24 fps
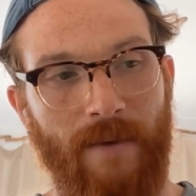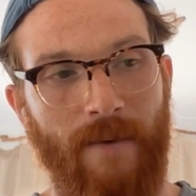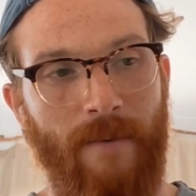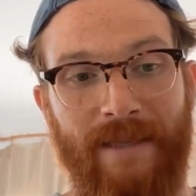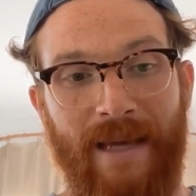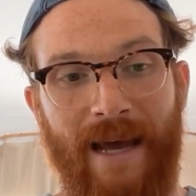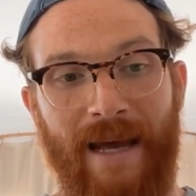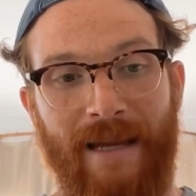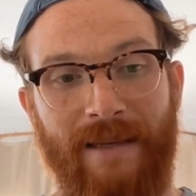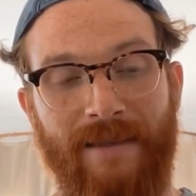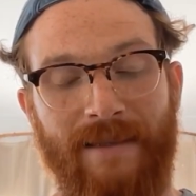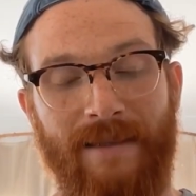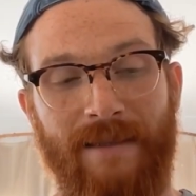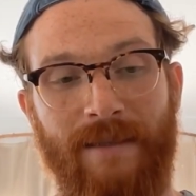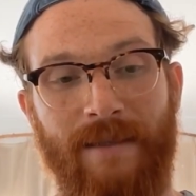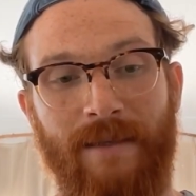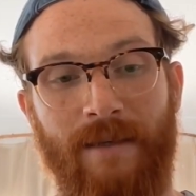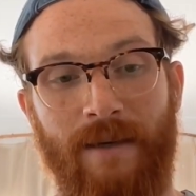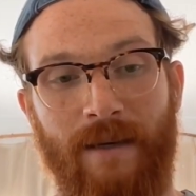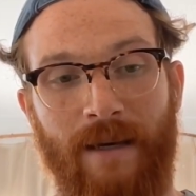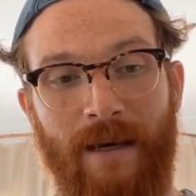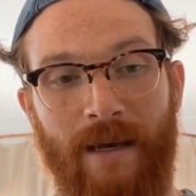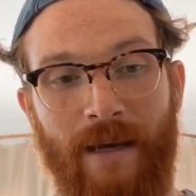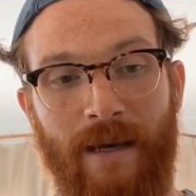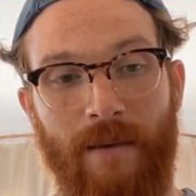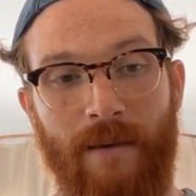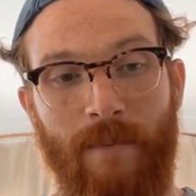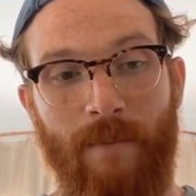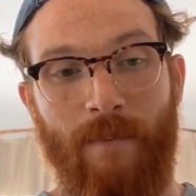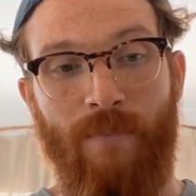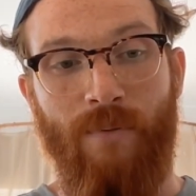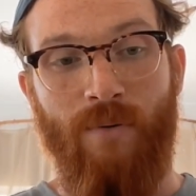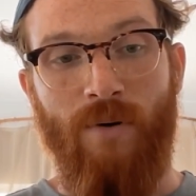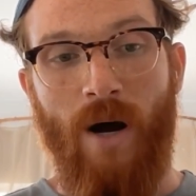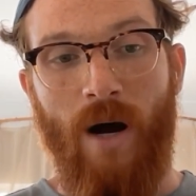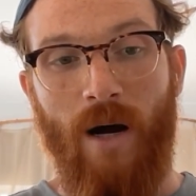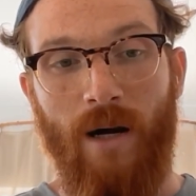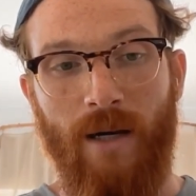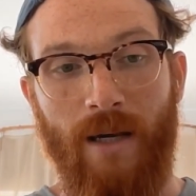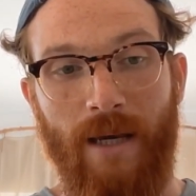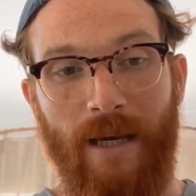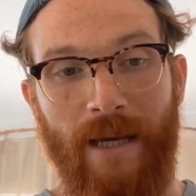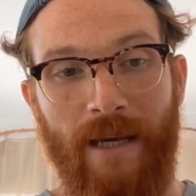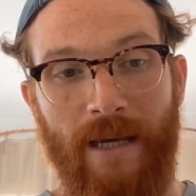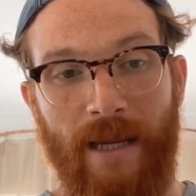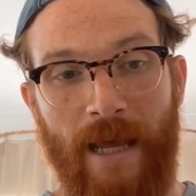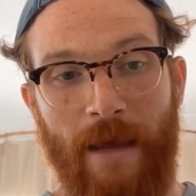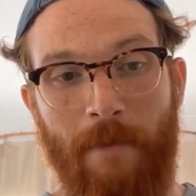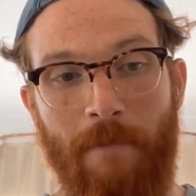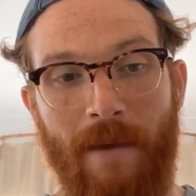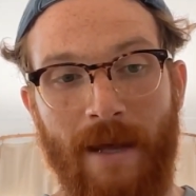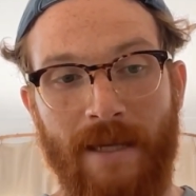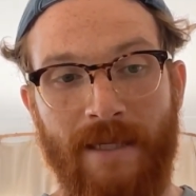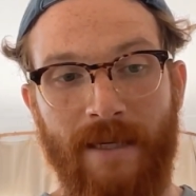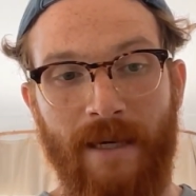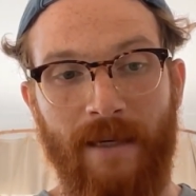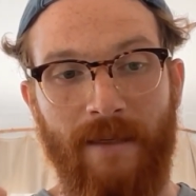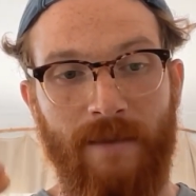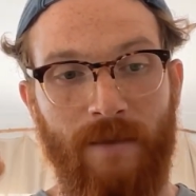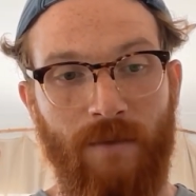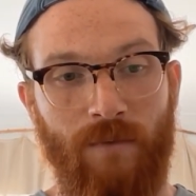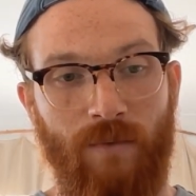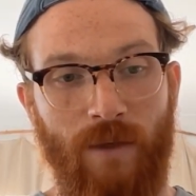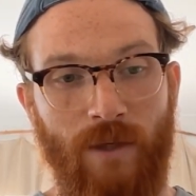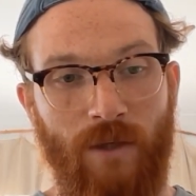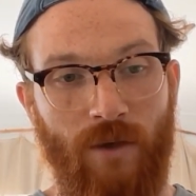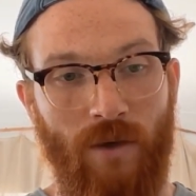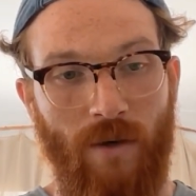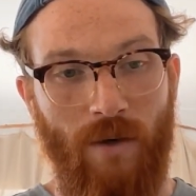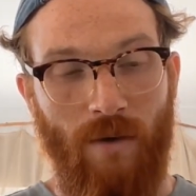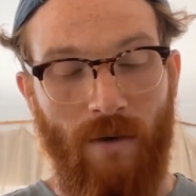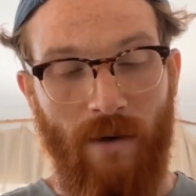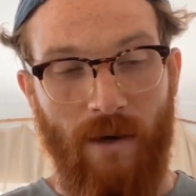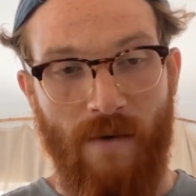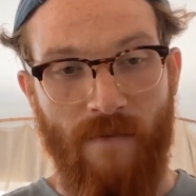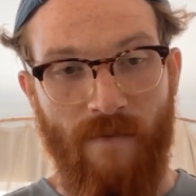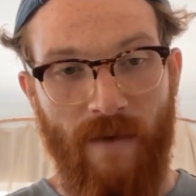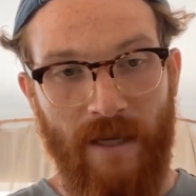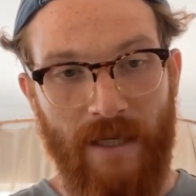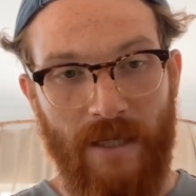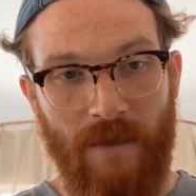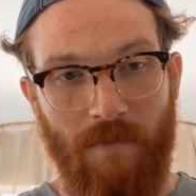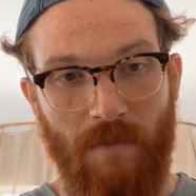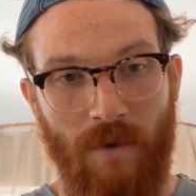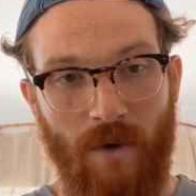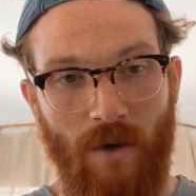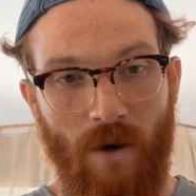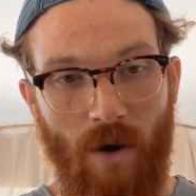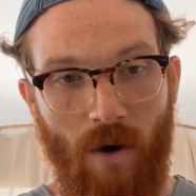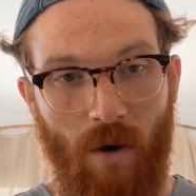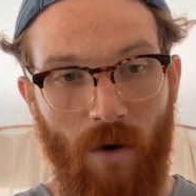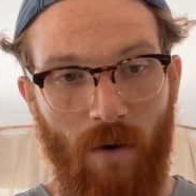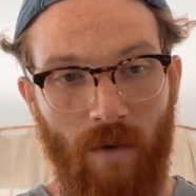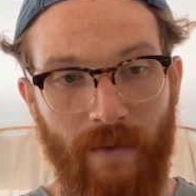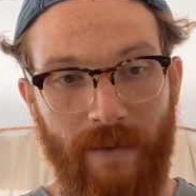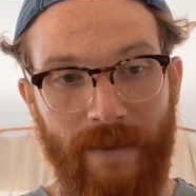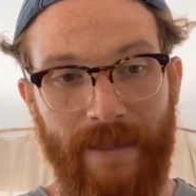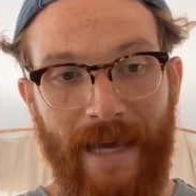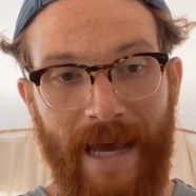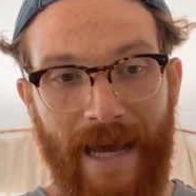That brought an immediate return on investment on